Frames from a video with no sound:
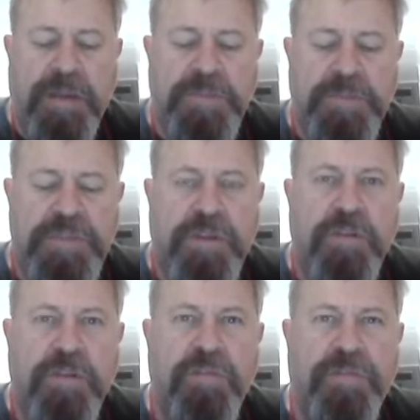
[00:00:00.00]
going to be
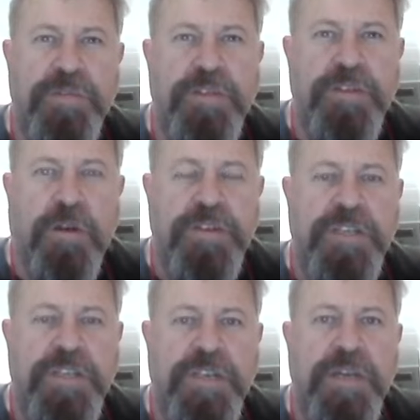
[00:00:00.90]
starting off with the
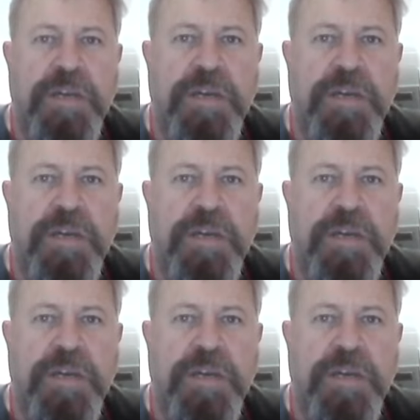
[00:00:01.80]
geology